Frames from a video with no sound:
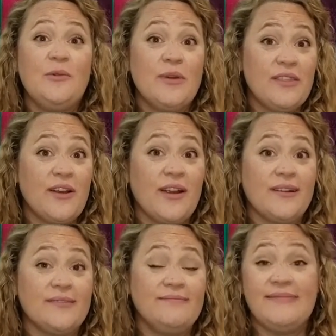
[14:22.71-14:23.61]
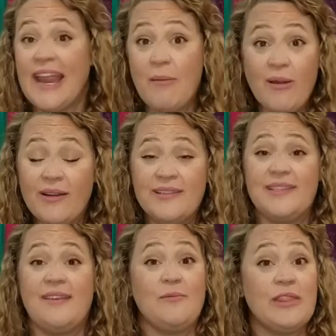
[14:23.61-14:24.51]
with our neighbors
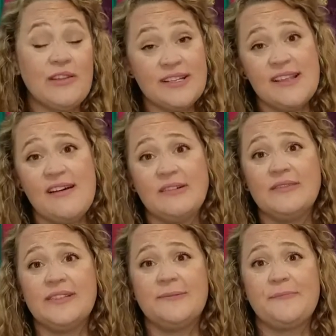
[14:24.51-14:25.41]
and with ourselves.